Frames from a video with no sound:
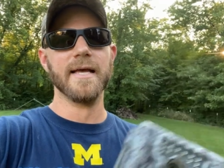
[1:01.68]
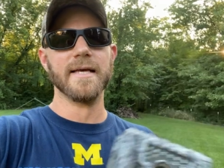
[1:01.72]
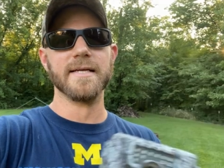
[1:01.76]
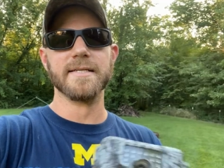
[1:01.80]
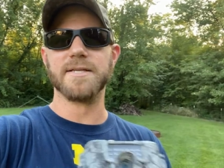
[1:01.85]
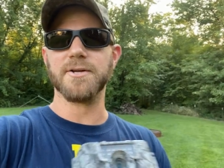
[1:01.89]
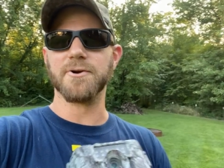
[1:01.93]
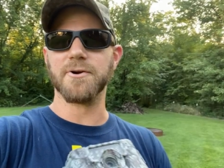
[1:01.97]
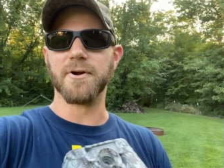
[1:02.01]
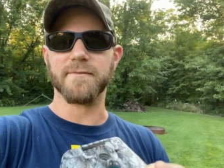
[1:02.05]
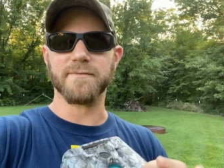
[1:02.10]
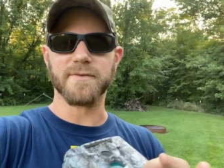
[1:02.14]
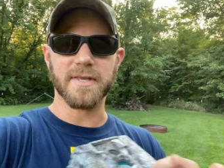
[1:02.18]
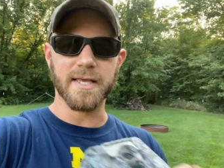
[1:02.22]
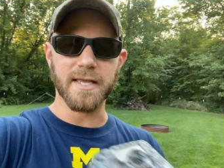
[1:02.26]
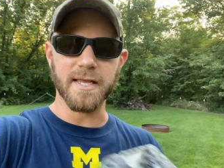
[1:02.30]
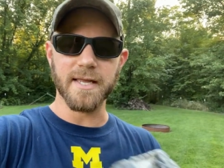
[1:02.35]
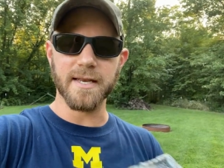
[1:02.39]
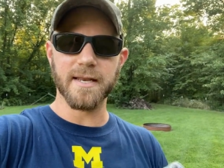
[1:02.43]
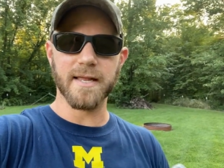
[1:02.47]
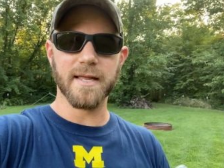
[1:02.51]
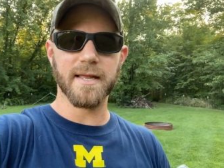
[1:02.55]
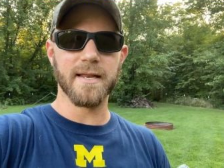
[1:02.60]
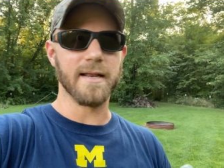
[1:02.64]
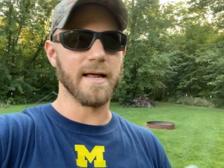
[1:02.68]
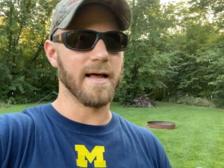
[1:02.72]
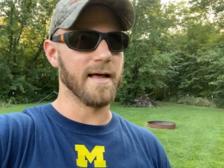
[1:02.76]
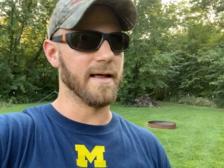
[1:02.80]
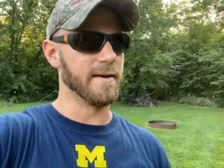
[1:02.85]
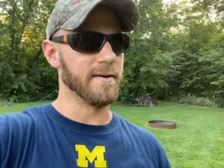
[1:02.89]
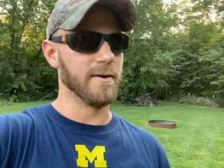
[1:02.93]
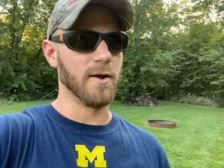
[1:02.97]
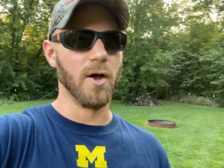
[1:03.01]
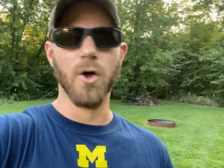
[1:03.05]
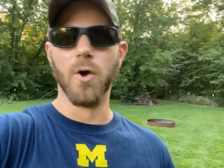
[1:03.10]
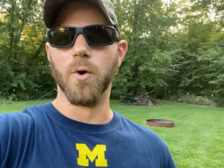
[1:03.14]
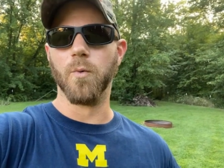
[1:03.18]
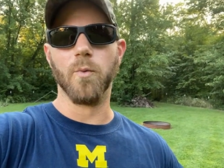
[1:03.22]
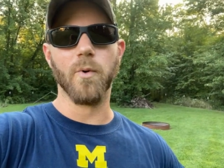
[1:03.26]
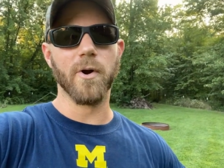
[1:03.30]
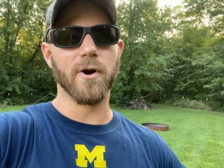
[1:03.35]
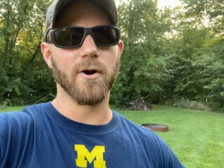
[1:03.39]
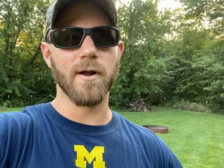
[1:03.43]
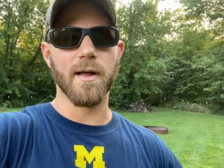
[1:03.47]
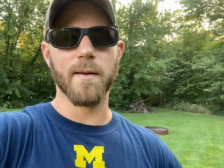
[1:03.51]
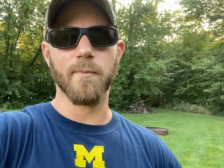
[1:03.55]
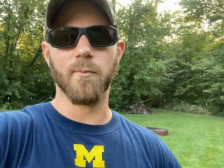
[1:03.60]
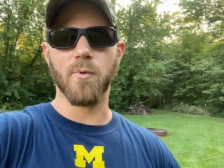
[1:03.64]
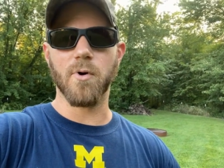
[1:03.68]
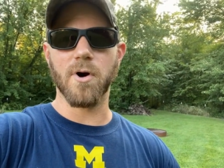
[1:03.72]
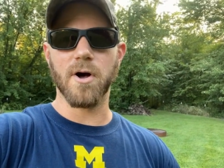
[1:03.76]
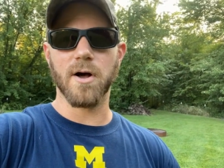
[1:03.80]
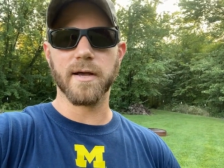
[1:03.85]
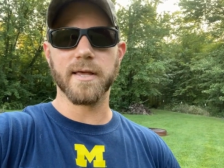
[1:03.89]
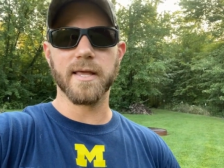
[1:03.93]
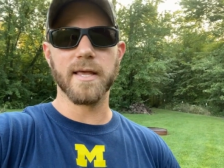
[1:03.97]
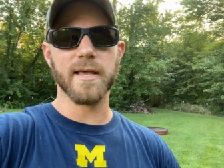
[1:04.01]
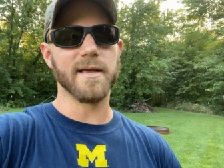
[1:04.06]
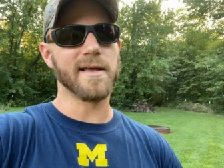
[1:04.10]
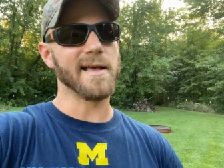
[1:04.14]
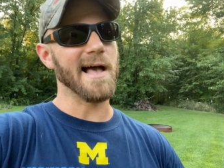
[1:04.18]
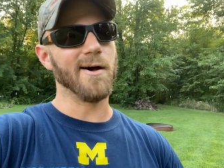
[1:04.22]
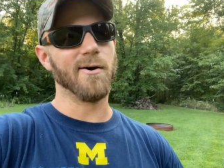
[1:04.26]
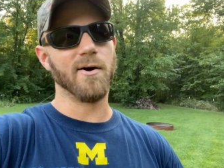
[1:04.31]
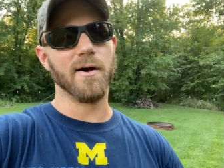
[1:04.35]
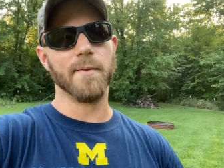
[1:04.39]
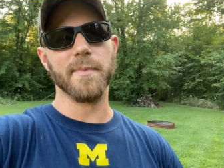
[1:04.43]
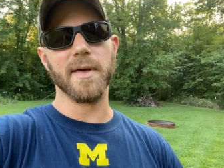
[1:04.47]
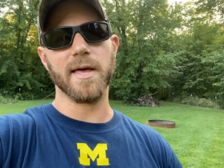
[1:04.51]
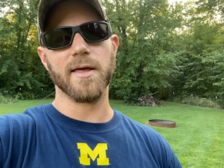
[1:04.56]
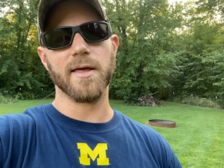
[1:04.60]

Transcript: deer have keyed in on where I'm walking, how I'm